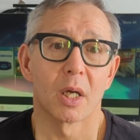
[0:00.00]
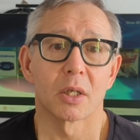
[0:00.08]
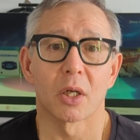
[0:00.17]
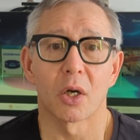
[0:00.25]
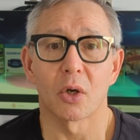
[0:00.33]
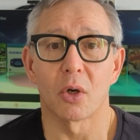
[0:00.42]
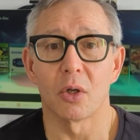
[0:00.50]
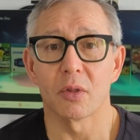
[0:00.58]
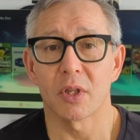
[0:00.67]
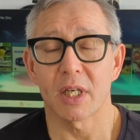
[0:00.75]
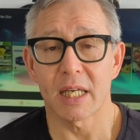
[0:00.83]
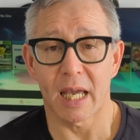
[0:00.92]
Now on
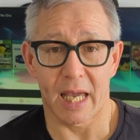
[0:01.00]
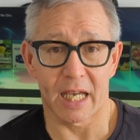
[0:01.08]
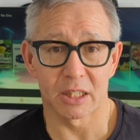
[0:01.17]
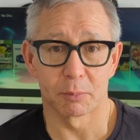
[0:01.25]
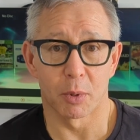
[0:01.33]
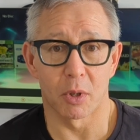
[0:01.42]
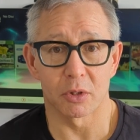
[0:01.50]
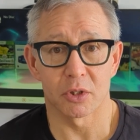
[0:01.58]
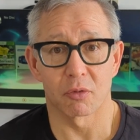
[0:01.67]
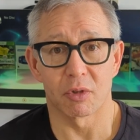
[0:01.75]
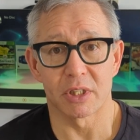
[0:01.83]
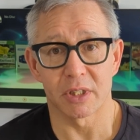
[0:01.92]
the Xbox
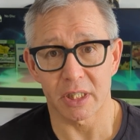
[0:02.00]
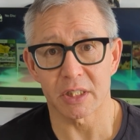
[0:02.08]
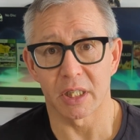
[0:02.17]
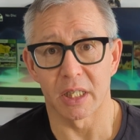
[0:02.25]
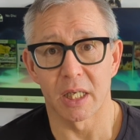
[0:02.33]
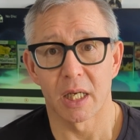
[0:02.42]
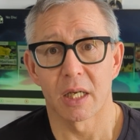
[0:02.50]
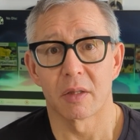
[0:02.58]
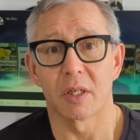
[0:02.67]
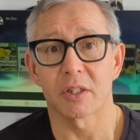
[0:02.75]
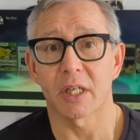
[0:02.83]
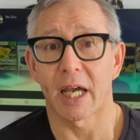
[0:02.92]
360,
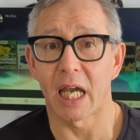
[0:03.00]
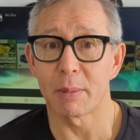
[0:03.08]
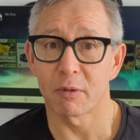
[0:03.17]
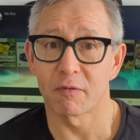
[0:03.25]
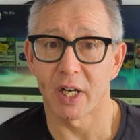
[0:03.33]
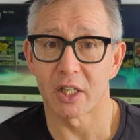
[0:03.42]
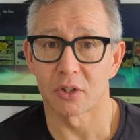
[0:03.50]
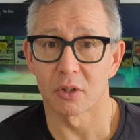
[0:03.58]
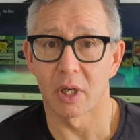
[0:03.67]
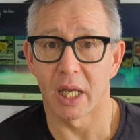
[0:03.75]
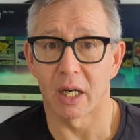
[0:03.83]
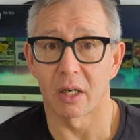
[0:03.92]
this hypervisor
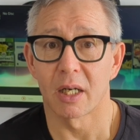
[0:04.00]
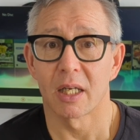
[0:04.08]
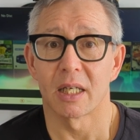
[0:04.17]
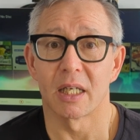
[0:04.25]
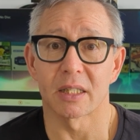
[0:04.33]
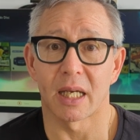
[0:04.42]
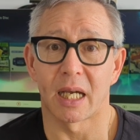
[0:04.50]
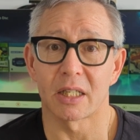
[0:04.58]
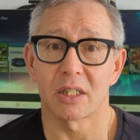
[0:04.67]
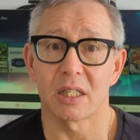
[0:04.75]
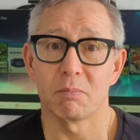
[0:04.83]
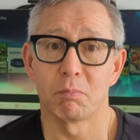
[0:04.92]
layer is
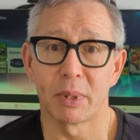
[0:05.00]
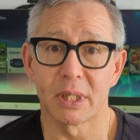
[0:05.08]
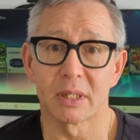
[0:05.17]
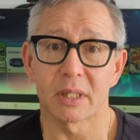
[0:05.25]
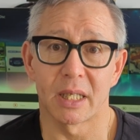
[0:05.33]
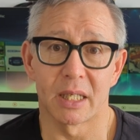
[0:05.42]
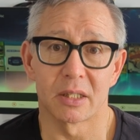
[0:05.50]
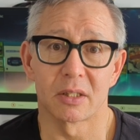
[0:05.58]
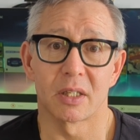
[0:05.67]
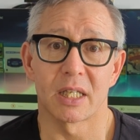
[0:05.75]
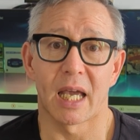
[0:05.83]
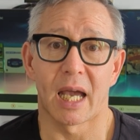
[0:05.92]
actually built into
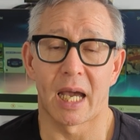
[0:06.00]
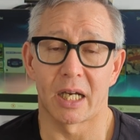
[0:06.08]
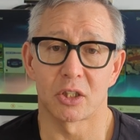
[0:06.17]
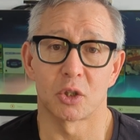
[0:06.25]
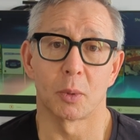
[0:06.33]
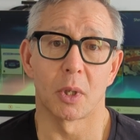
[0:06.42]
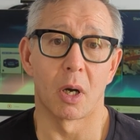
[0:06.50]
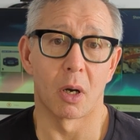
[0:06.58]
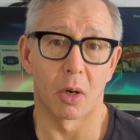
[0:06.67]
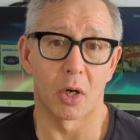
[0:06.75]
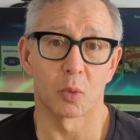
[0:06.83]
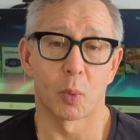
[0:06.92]
the actual
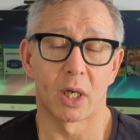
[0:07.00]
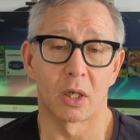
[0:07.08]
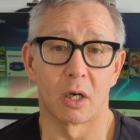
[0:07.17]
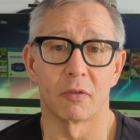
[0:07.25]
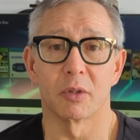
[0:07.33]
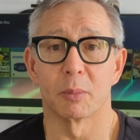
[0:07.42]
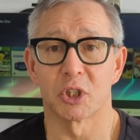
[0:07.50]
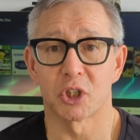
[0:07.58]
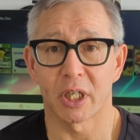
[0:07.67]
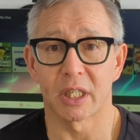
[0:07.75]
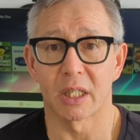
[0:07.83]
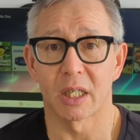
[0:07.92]
hardware of the
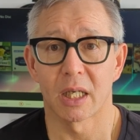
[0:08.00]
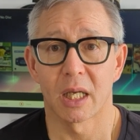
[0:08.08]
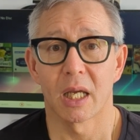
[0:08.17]
machine.